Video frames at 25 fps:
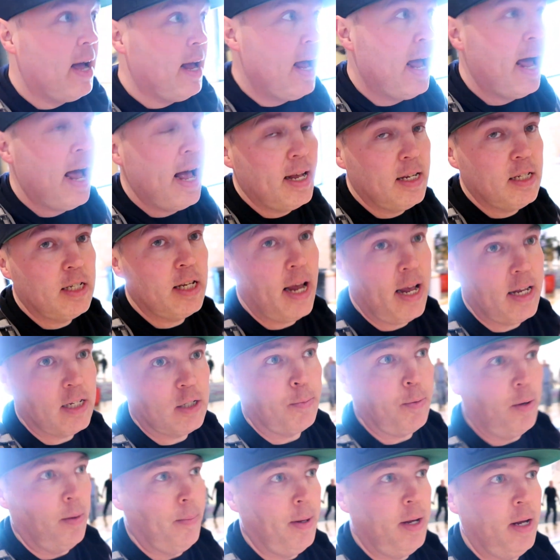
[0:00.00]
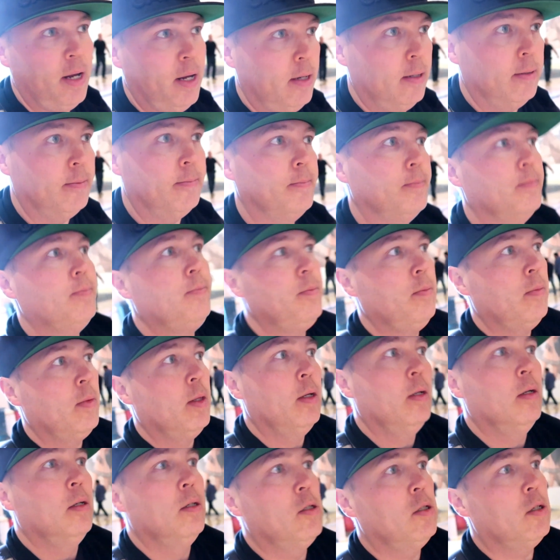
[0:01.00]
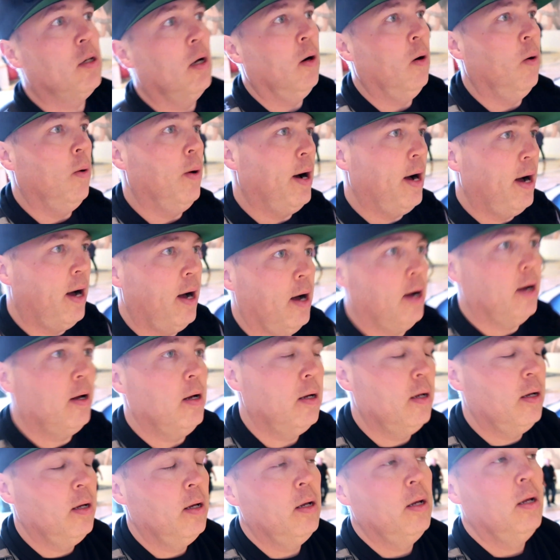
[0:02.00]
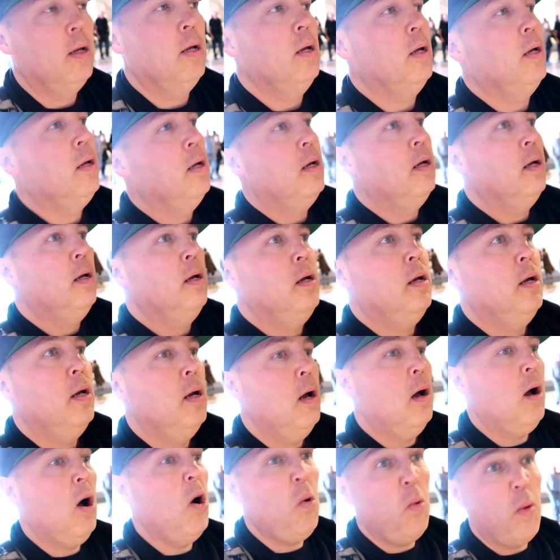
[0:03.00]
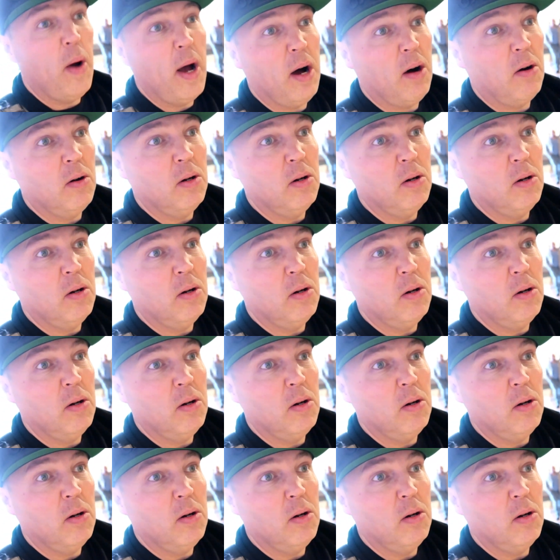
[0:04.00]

has has me beat. So, uh, oh well,